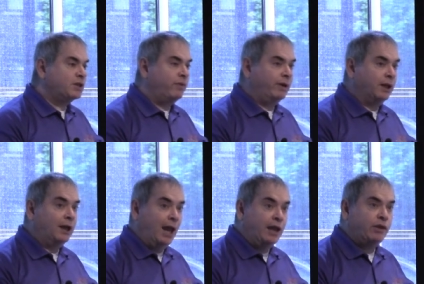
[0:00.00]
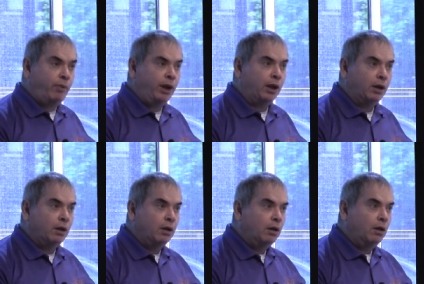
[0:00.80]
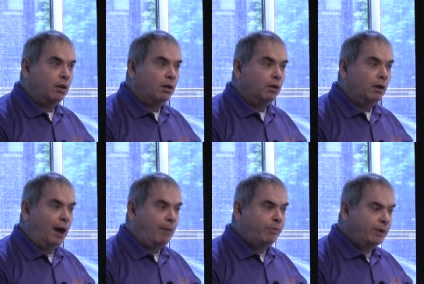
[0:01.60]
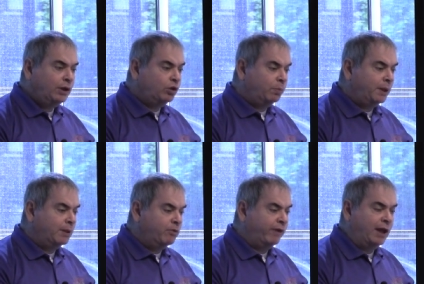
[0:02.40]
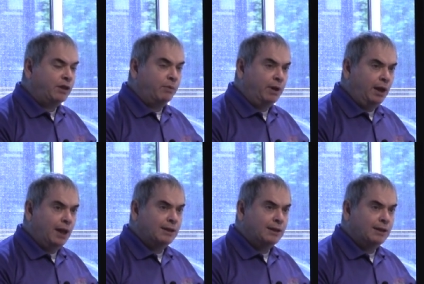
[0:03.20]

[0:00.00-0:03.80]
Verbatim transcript: is threatening a3. I'm threatening to play the move a3,